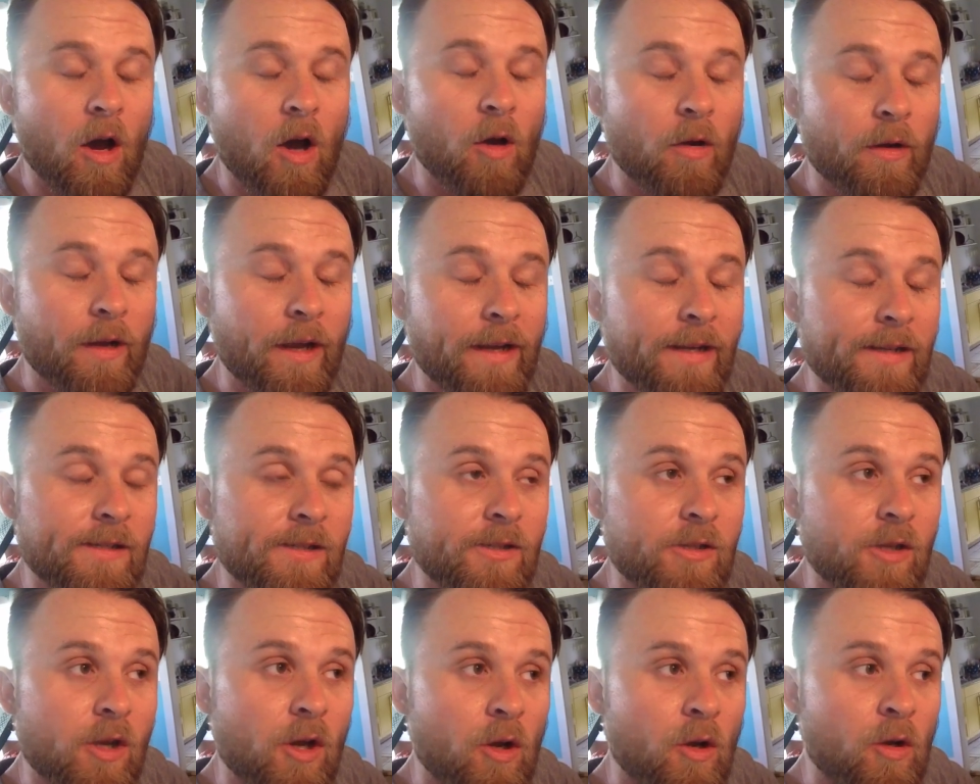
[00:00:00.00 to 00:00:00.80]
Okay,
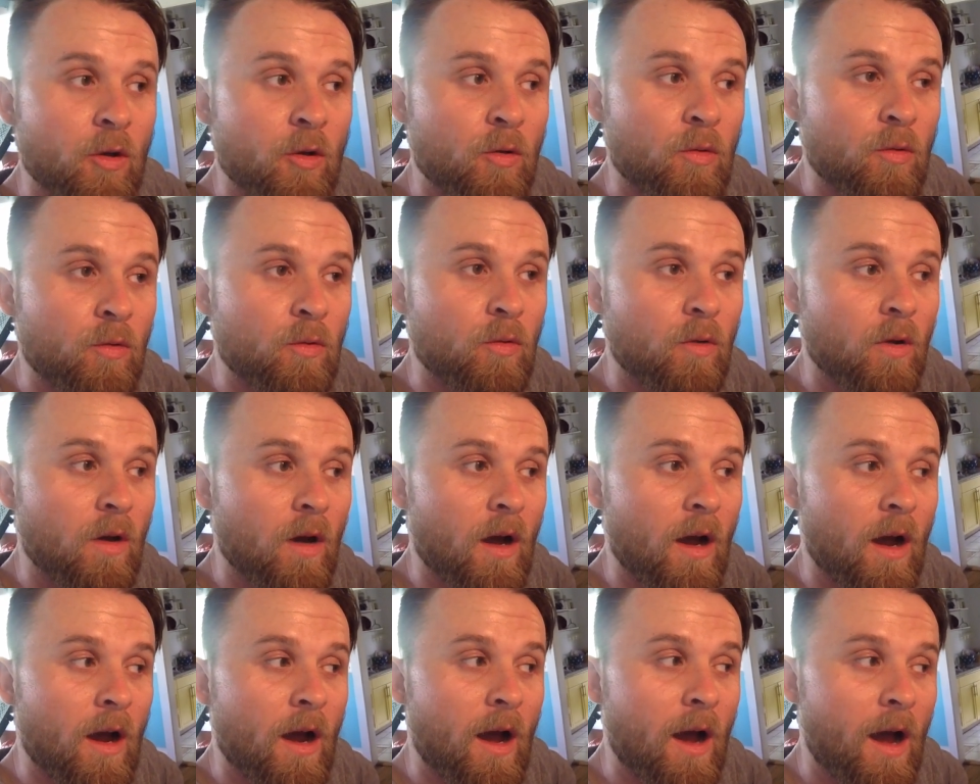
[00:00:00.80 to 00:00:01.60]
so
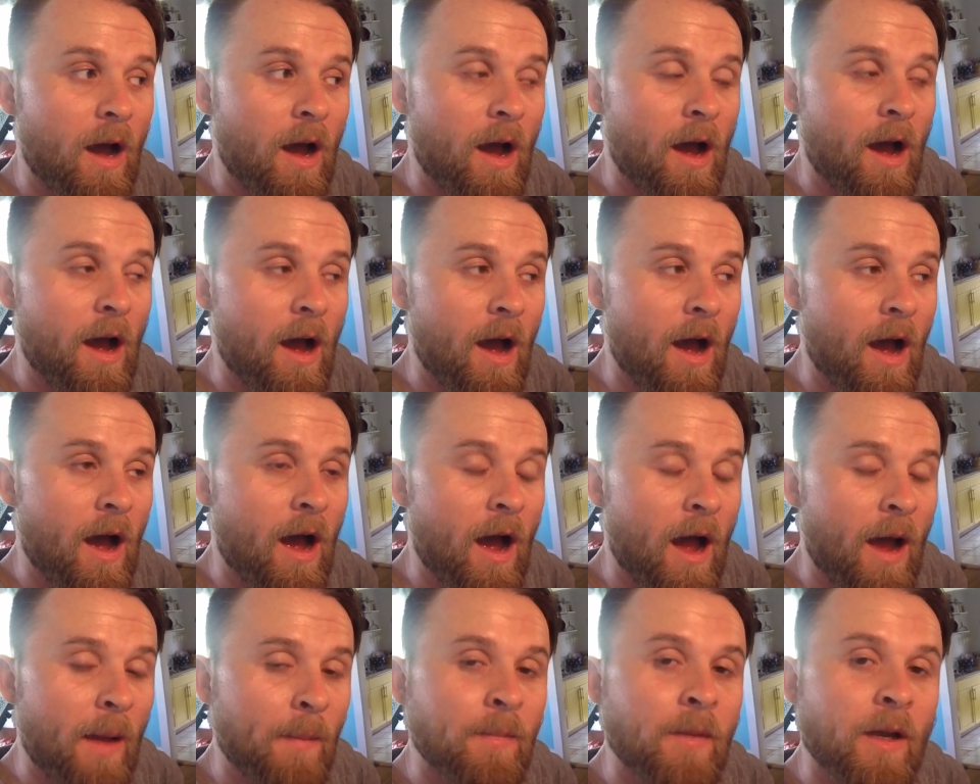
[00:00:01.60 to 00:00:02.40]

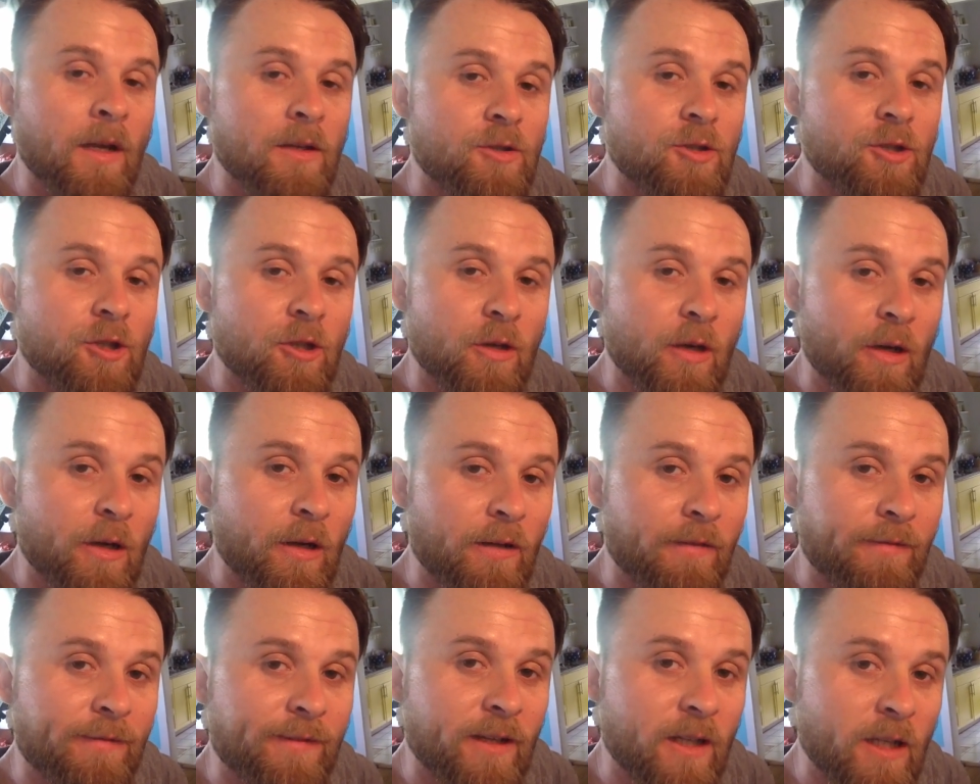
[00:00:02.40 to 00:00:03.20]
I'm not sure how
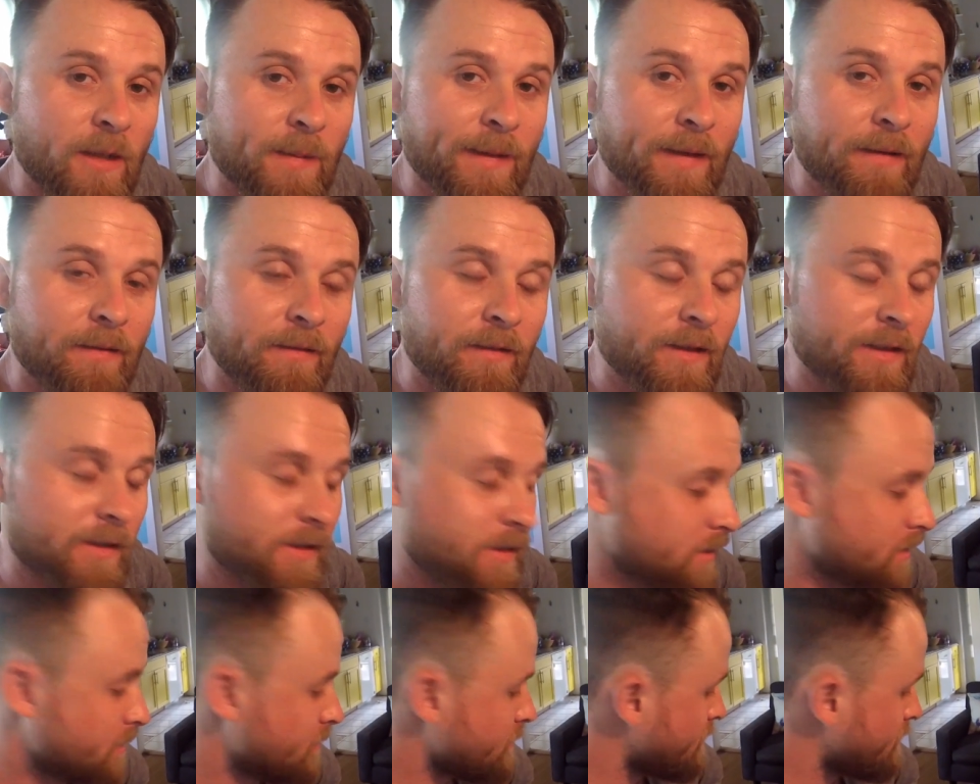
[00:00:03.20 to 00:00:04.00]
I feel about this